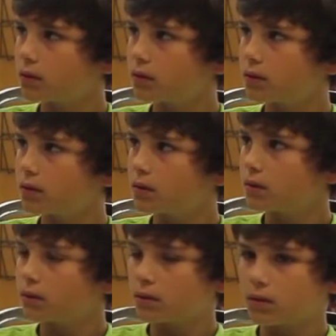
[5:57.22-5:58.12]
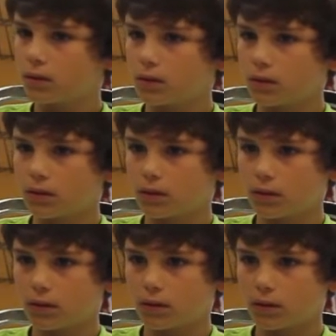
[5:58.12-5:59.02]

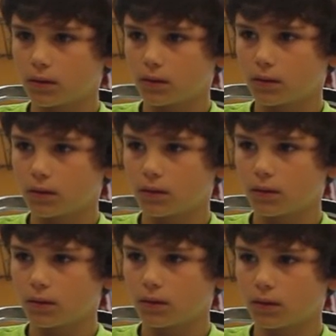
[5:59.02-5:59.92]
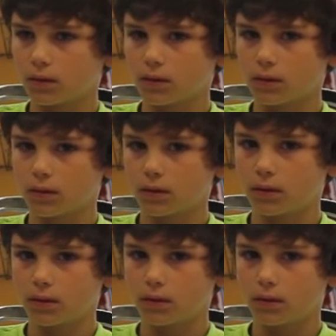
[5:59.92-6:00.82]

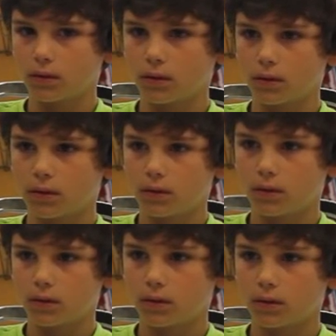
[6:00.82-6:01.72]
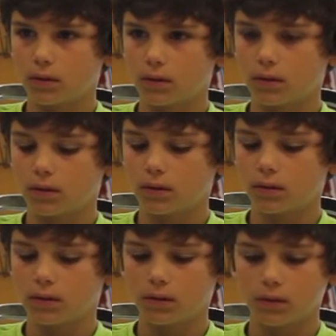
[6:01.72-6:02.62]

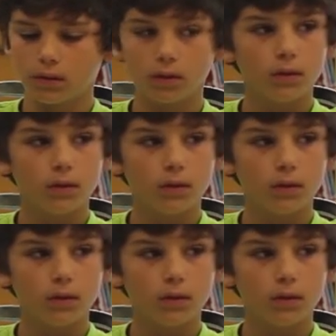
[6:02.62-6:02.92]
(silent)